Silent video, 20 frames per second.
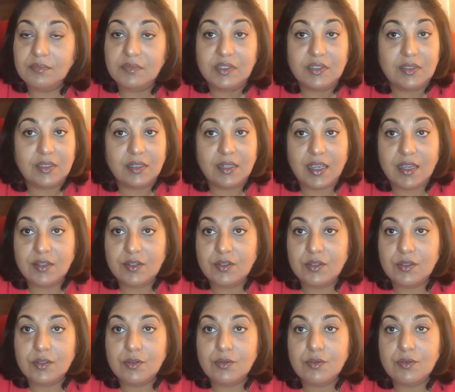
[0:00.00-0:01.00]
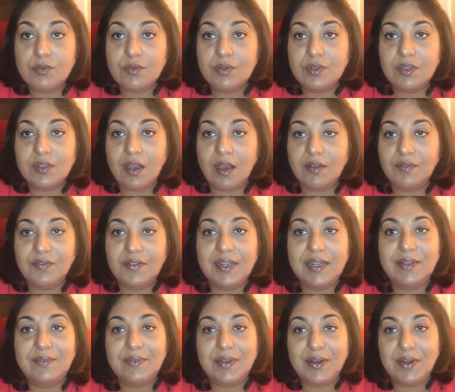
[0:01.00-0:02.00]
just in case you start
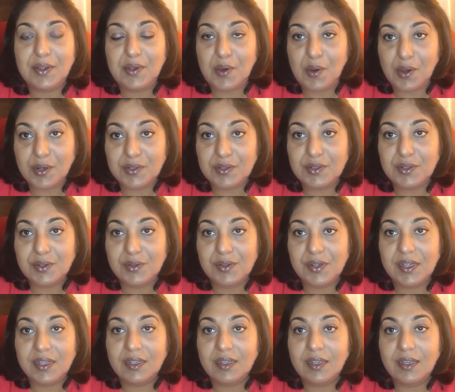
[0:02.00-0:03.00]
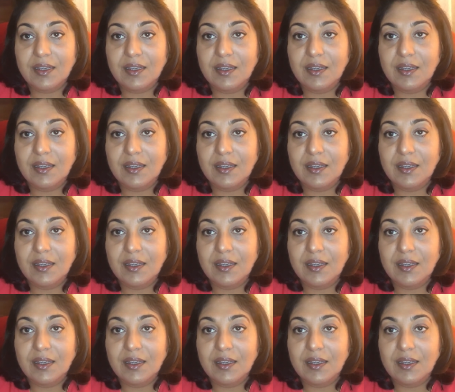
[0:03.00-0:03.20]
feeling very hot during